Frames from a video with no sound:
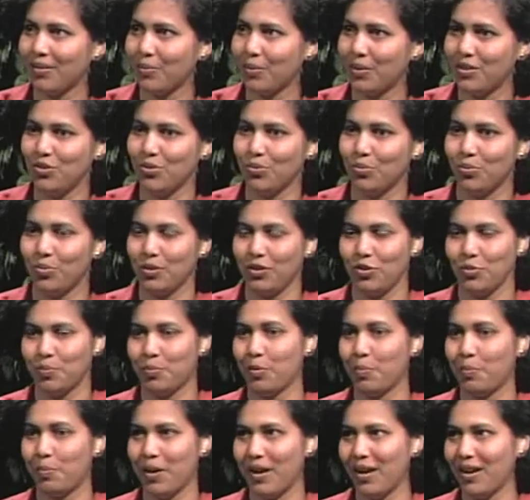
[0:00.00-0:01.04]
when you when you're
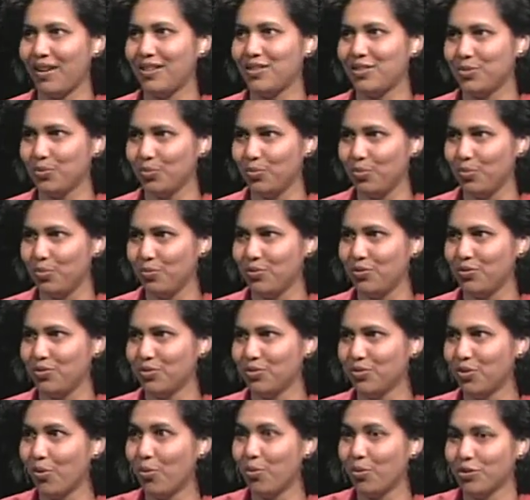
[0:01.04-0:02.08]
prepared to,
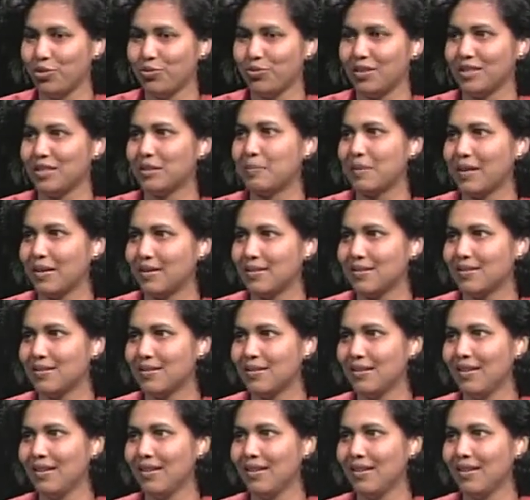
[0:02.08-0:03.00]
to know what to expect.